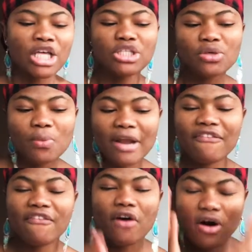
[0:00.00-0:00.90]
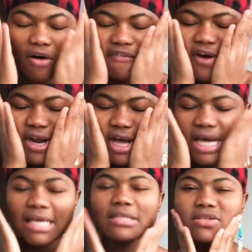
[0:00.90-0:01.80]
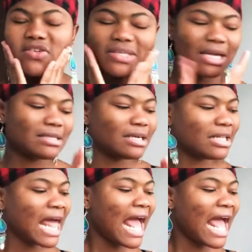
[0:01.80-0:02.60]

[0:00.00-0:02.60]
you wait for the heat to settle,